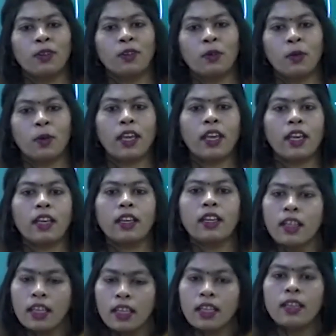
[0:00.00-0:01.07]
Okay.
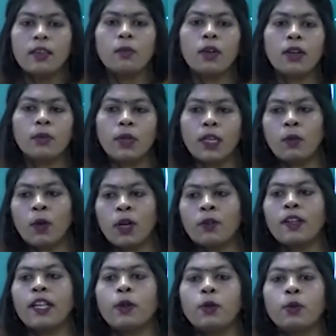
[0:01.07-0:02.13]
What
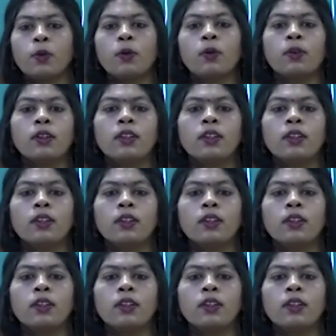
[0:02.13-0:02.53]
will he do?